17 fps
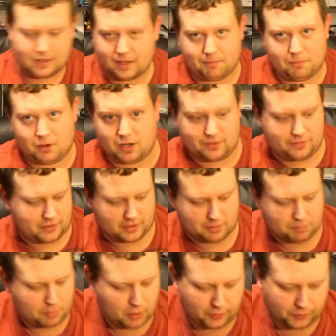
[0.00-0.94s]
I'm not even
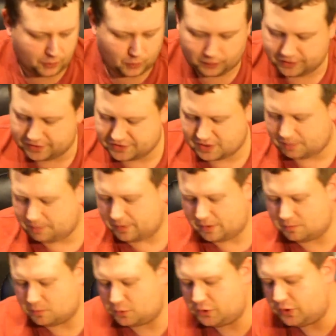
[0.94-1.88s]
going to bother holding these up
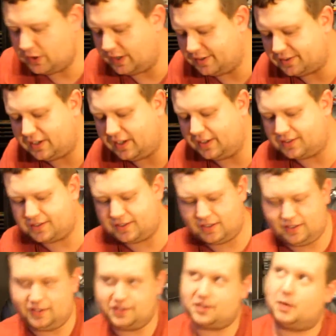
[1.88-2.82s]
anymore. You guys can't
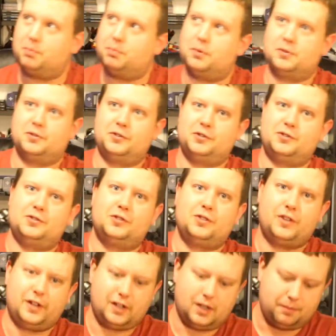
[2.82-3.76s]
see these. I'll put a little
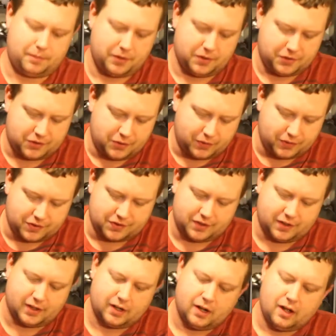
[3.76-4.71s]
thing up here so you can
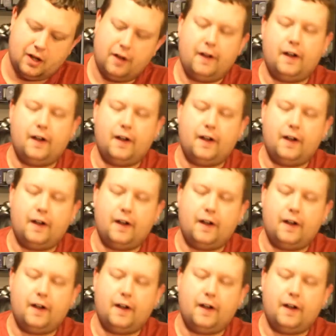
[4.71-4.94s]
see it.